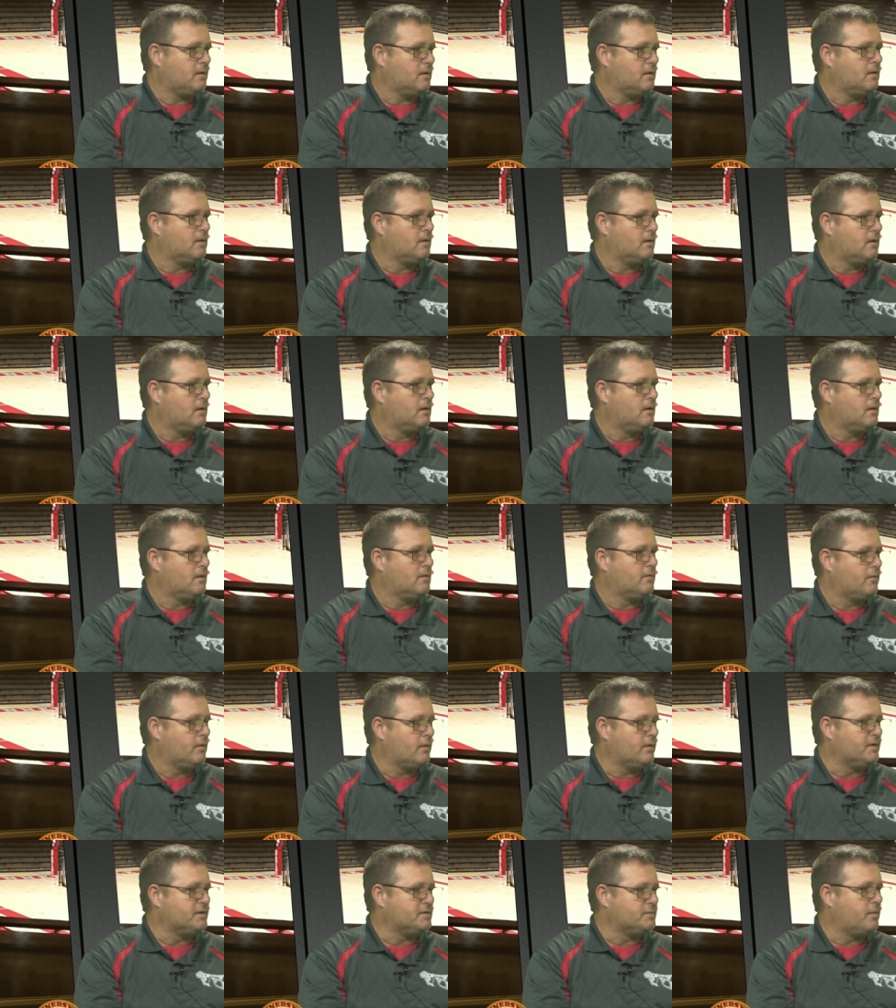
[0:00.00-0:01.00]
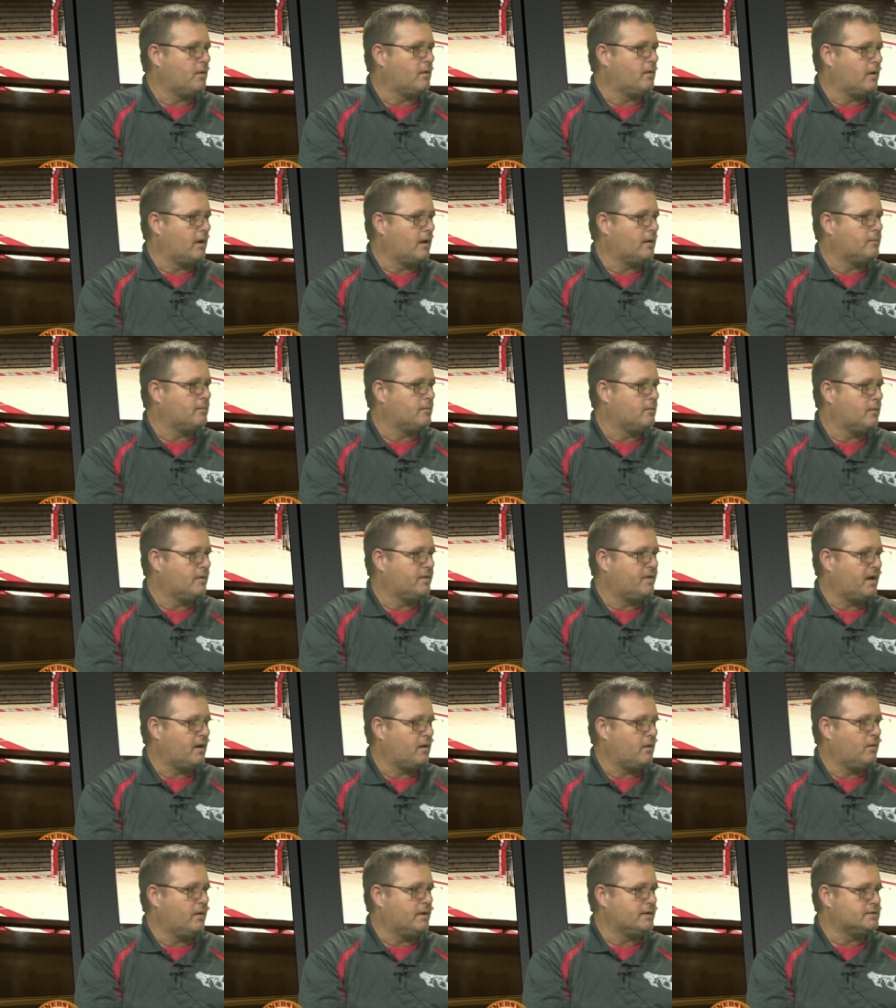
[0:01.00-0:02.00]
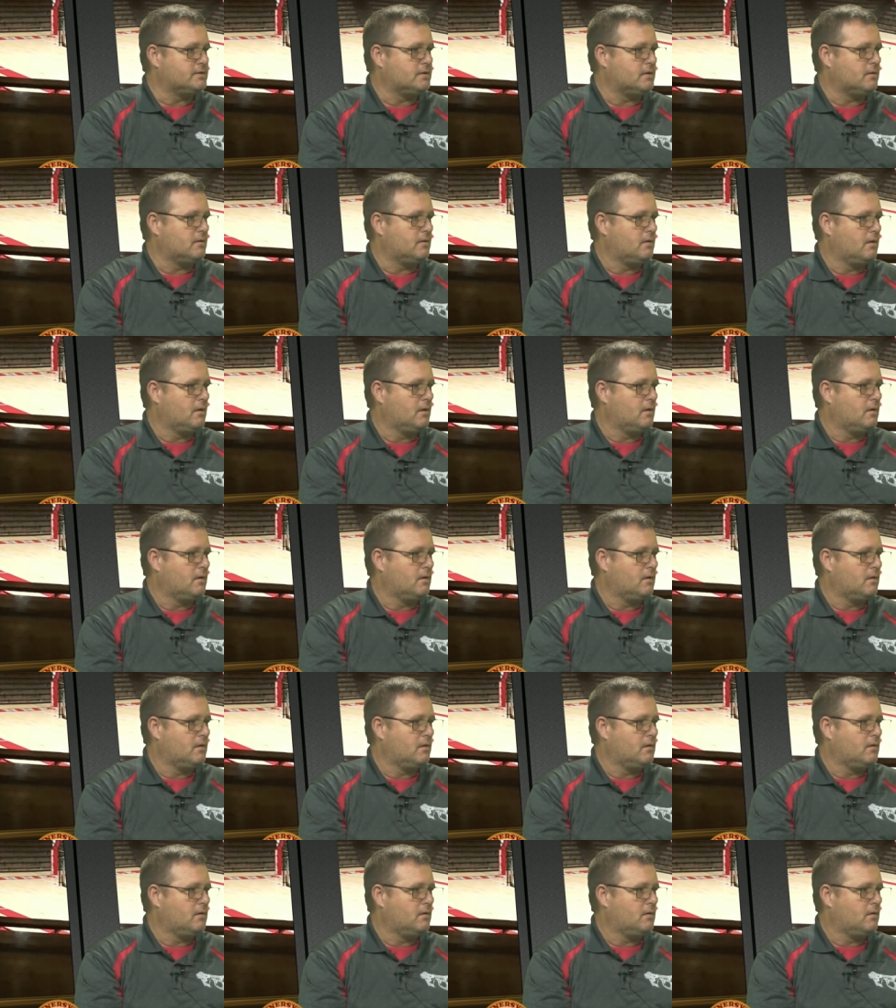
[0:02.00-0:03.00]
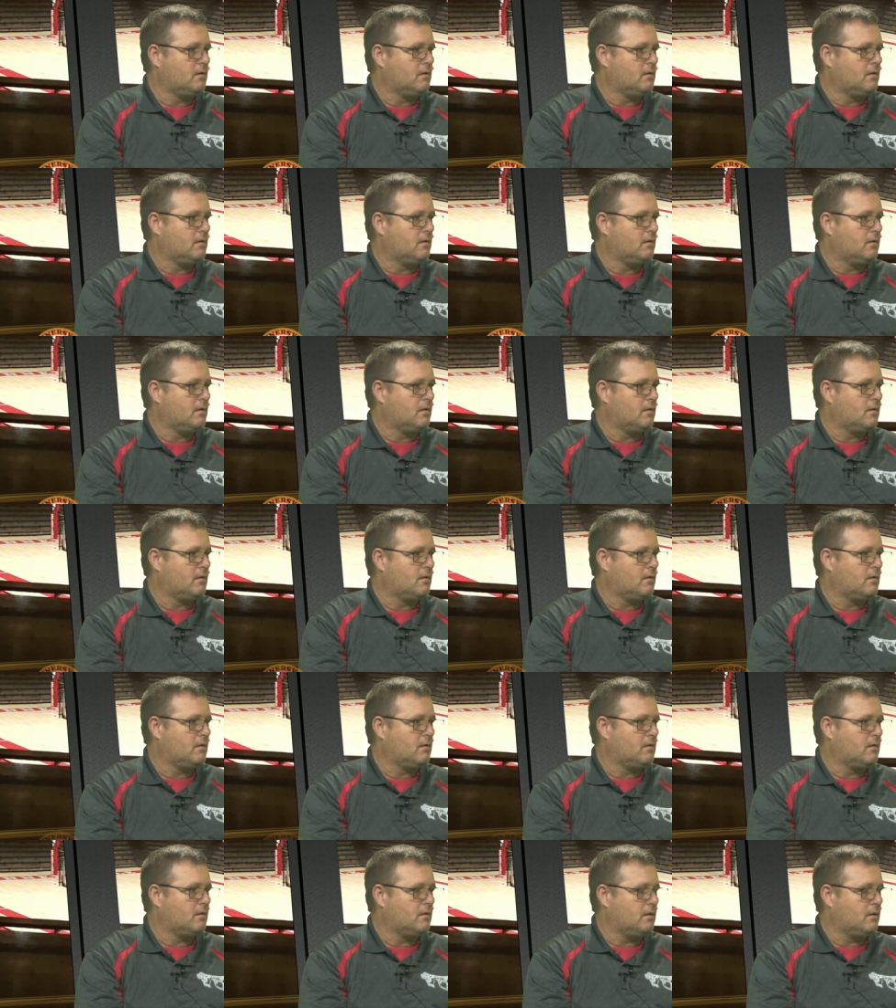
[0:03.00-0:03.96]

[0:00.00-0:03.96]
Yes, for yes. this program, and, uh, without question. A lot of experience.